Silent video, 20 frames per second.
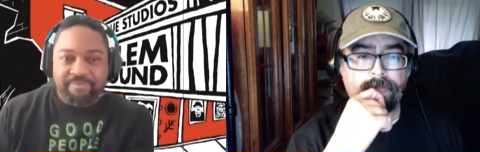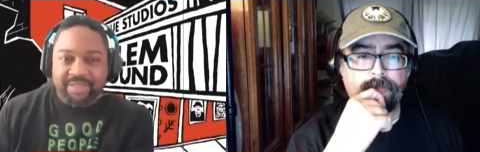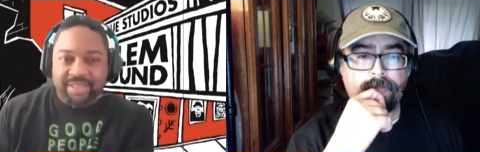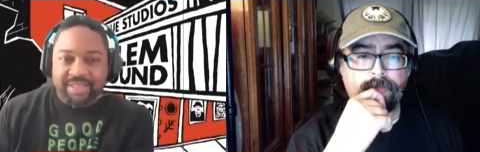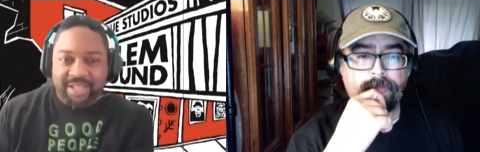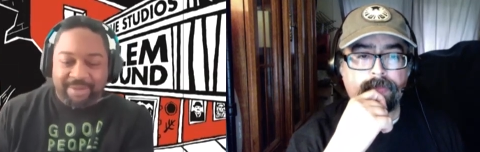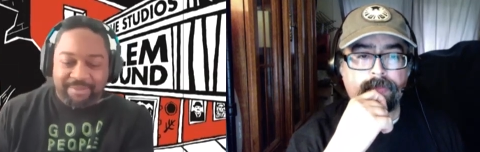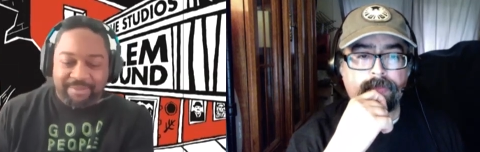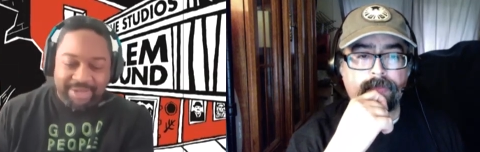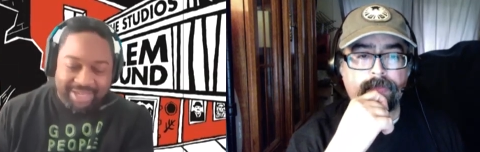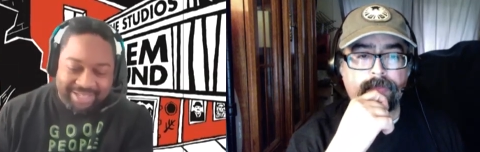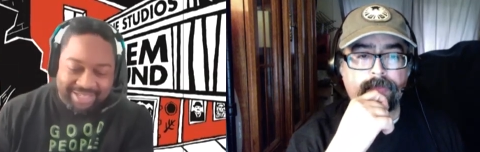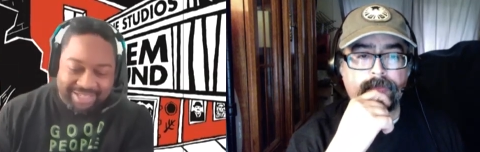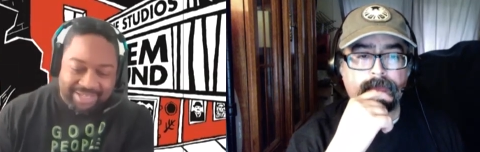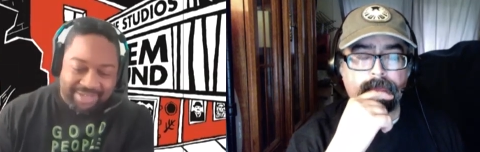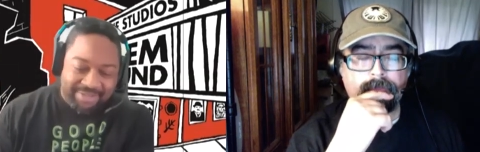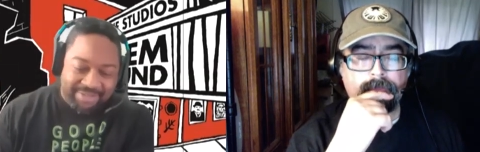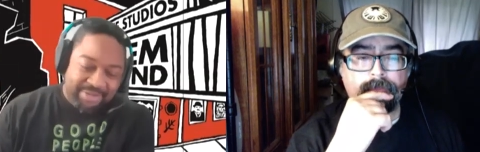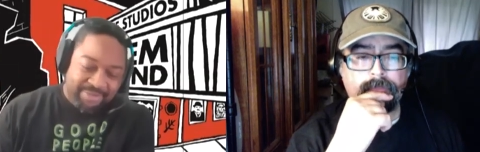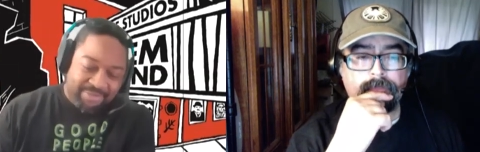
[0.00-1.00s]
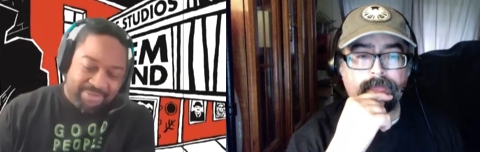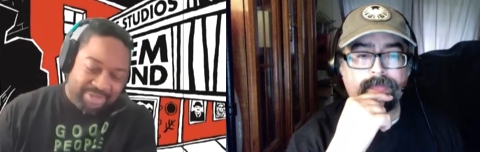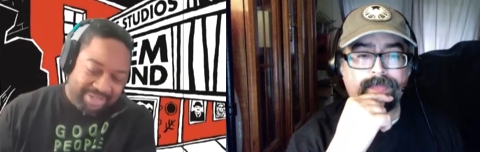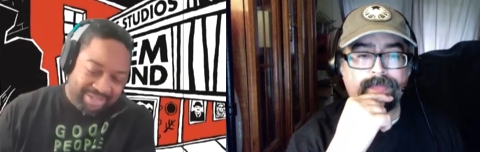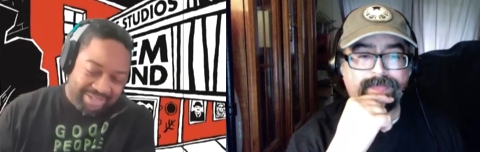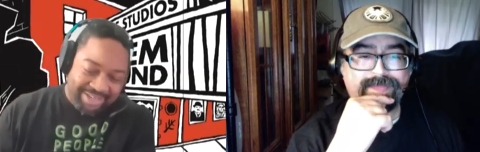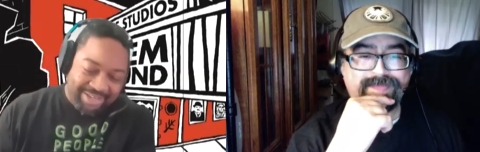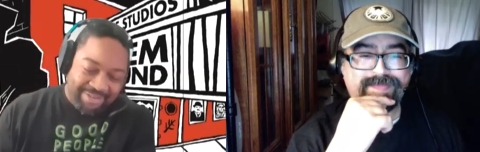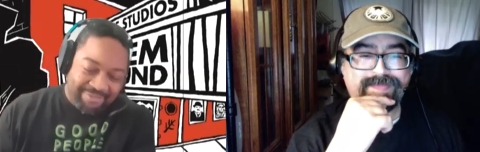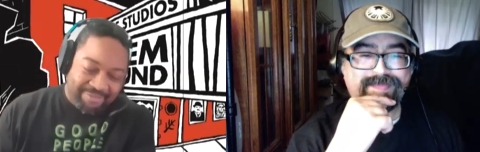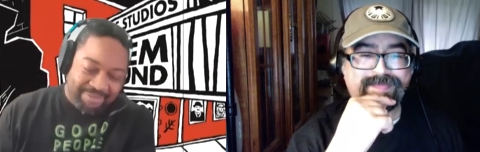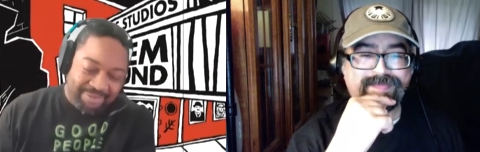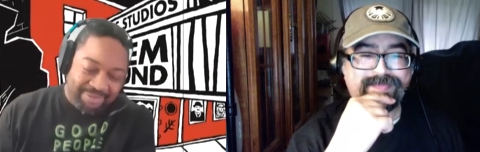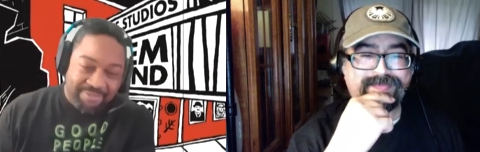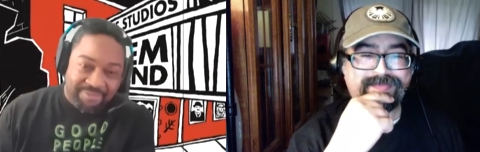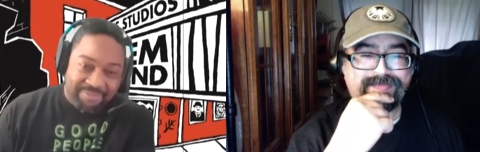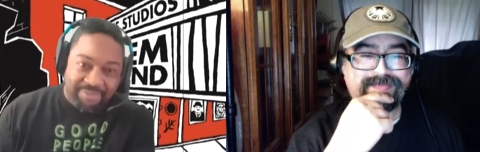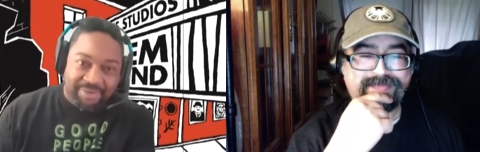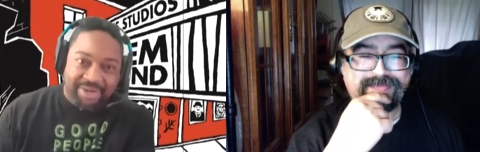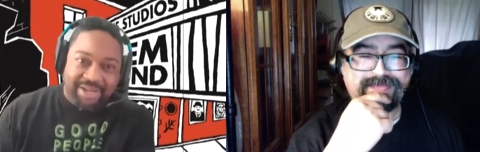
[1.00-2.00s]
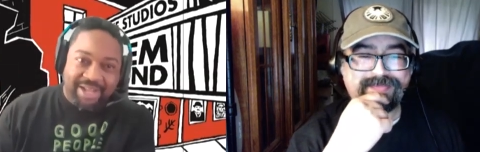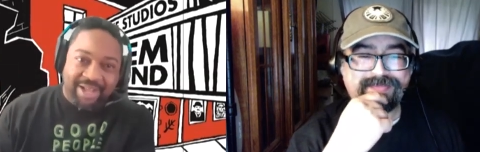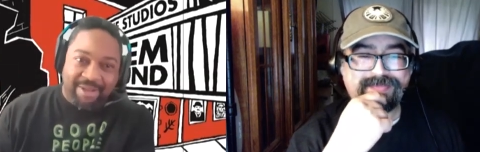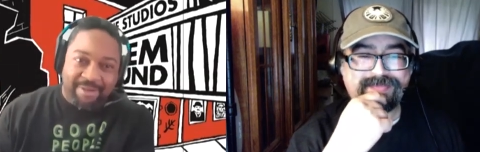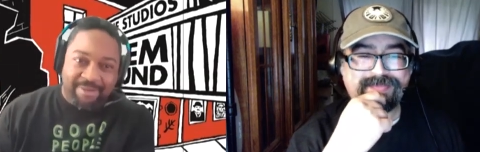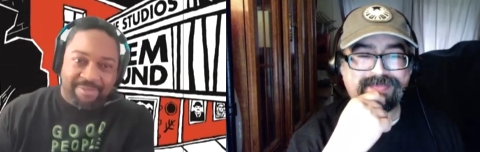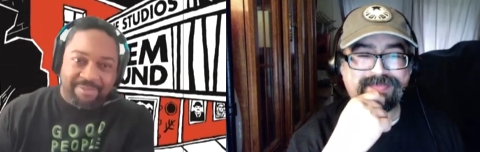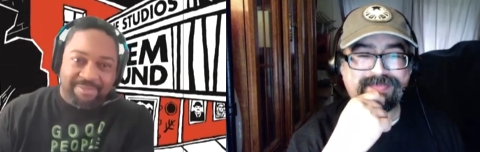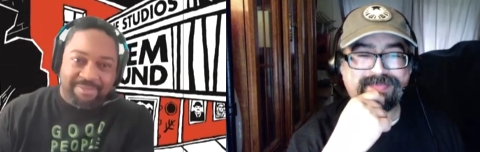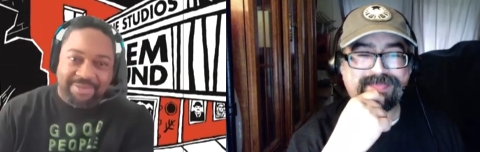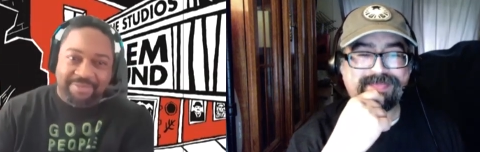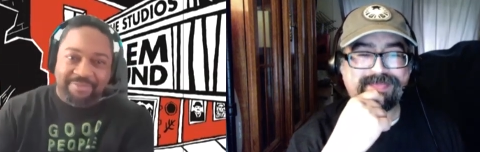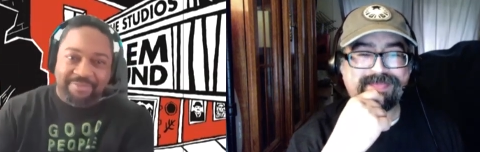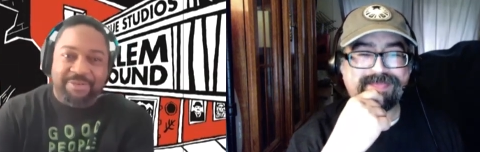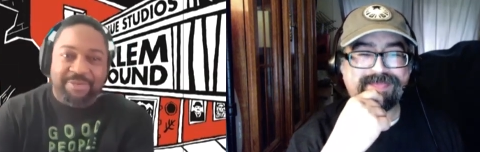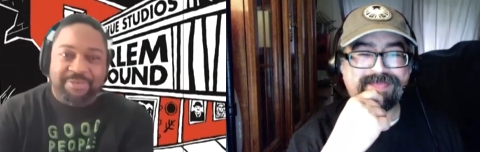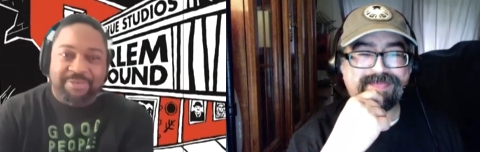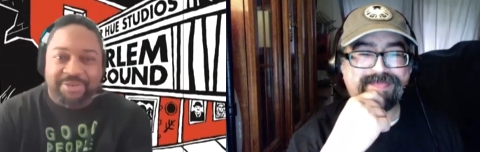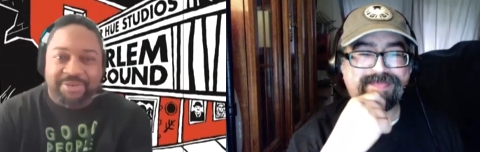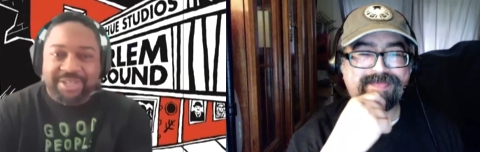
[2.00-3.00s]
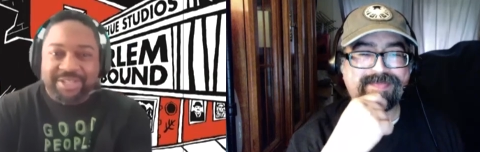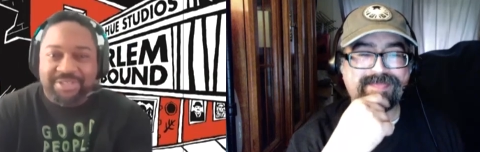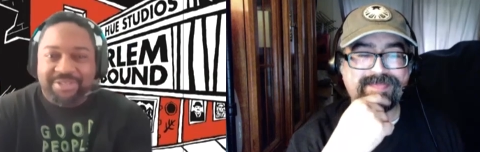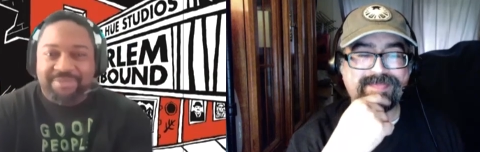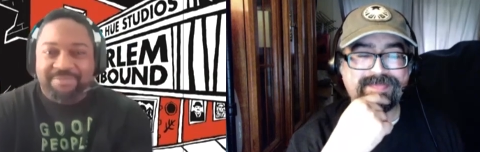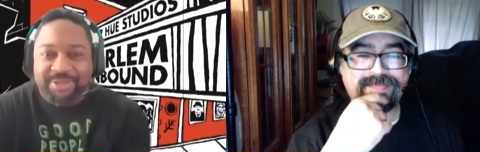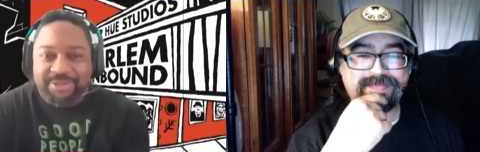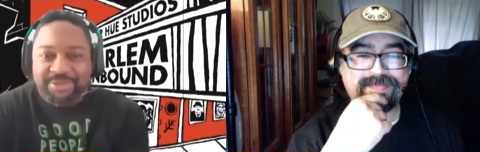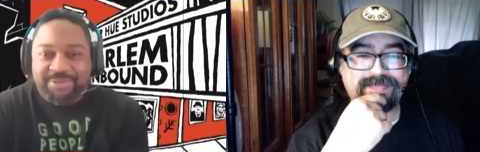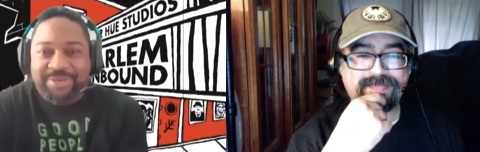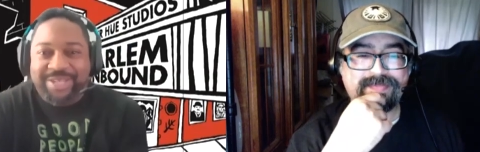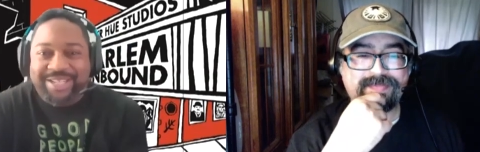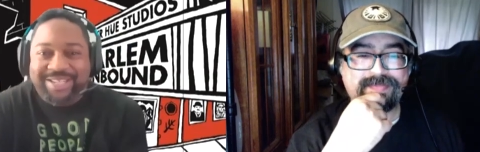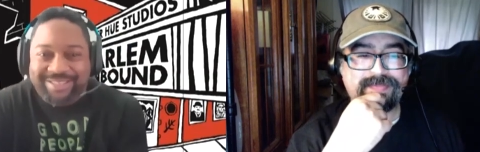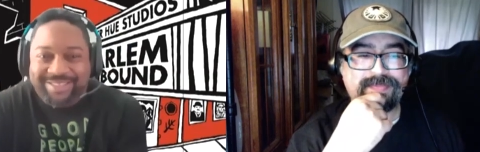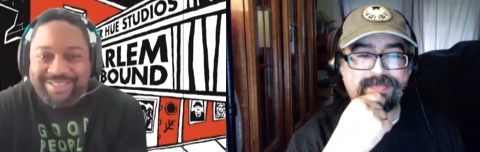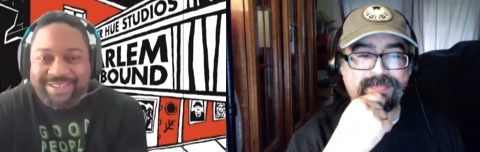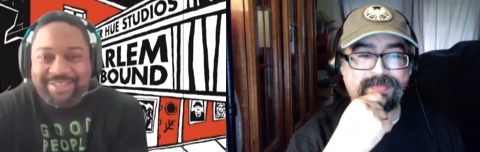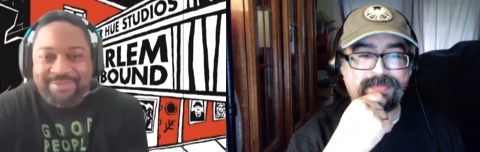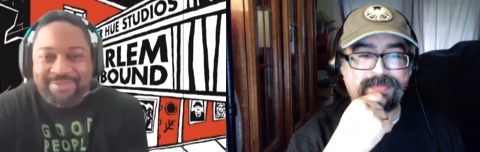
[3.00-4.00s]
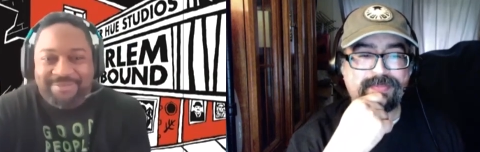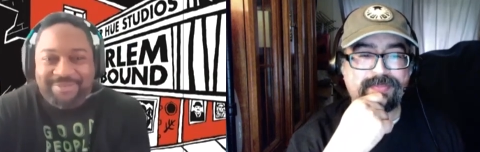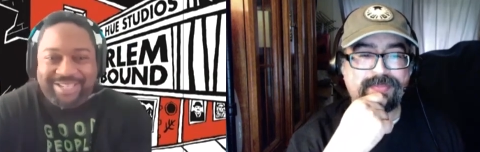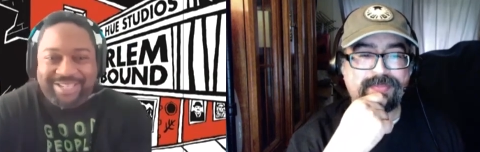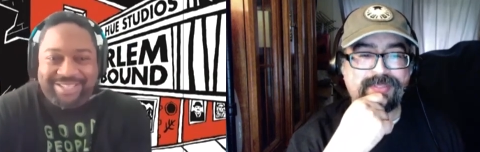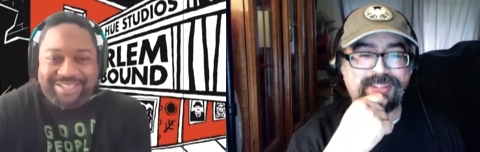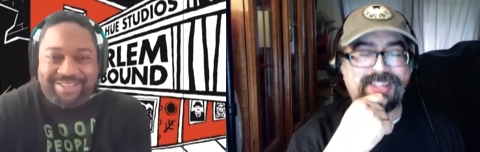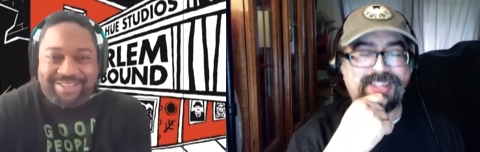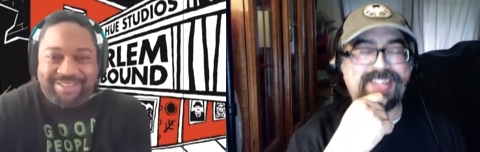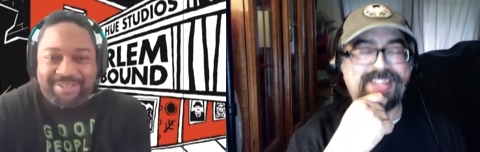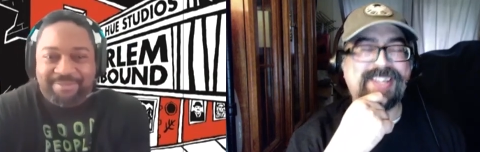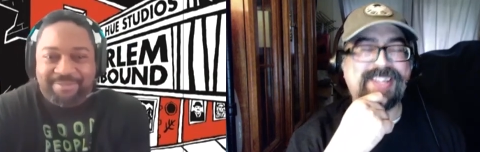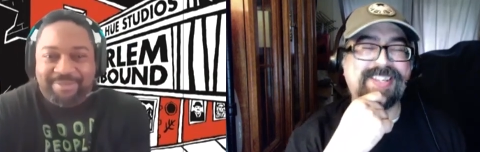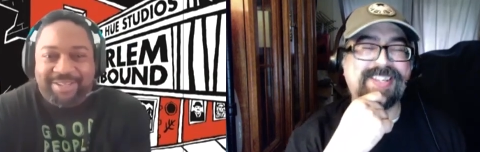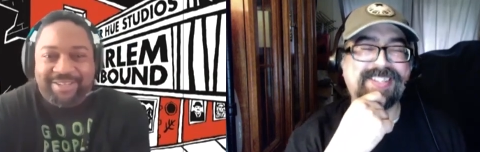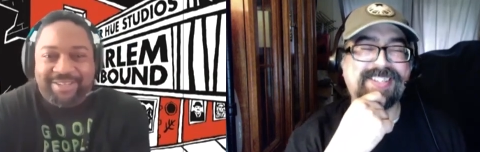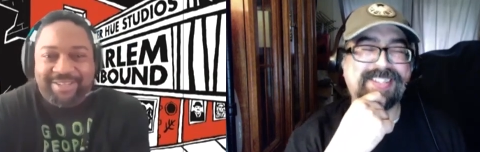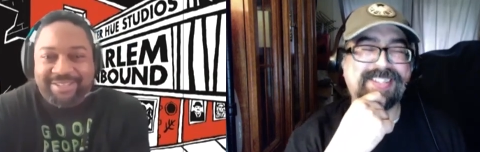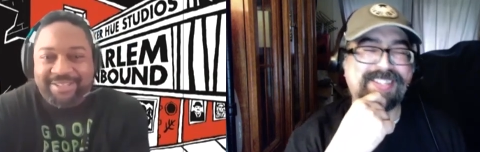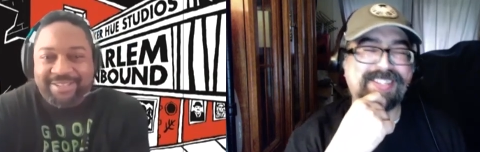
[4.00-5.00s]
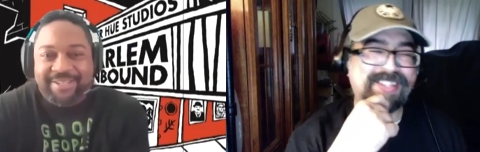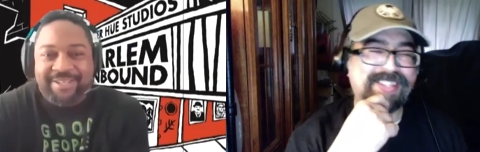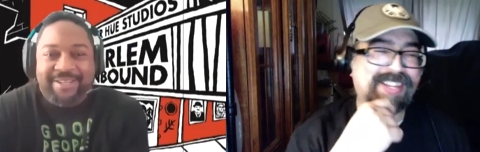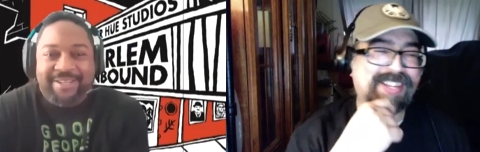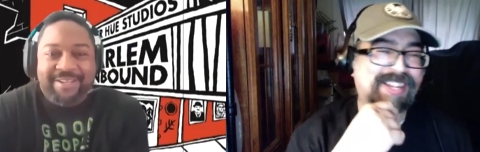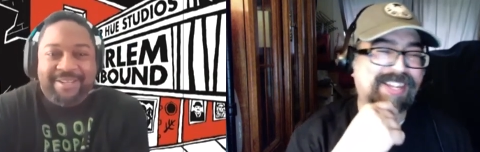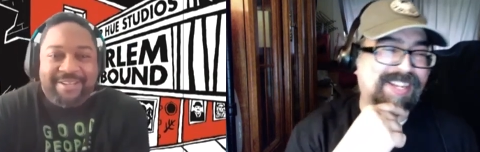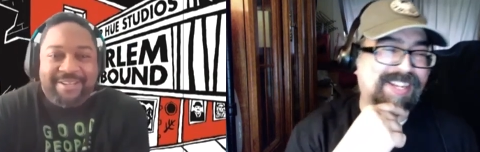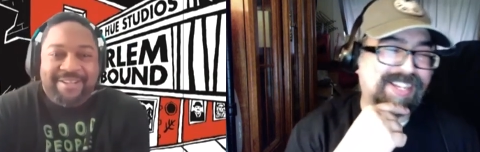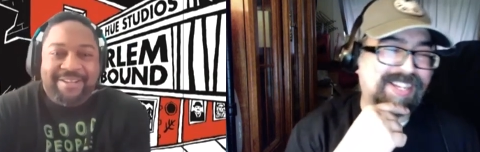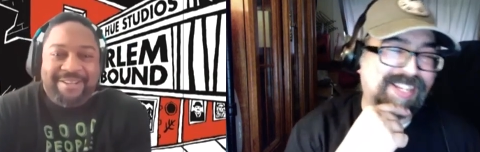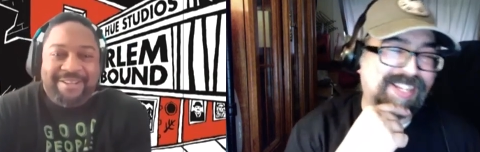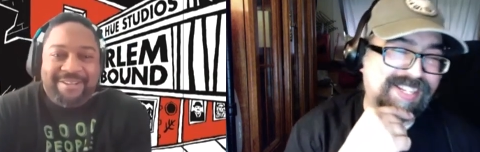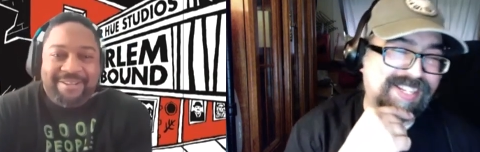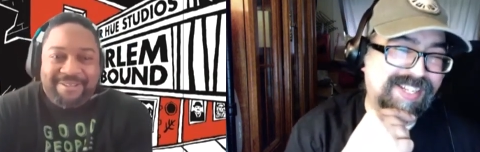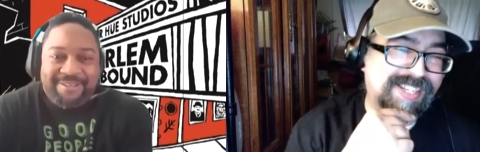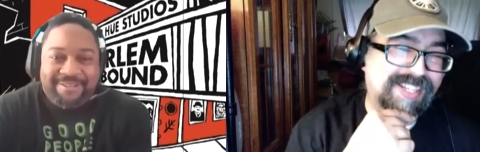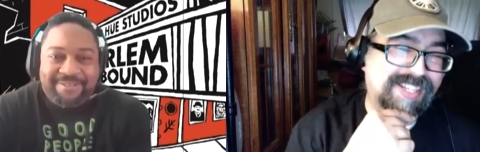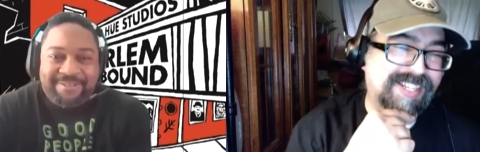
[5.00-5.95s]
Speaker 1: I'm not going to tell anyone. If you can figure it out, feel free to send me a tweet and we can talk about it.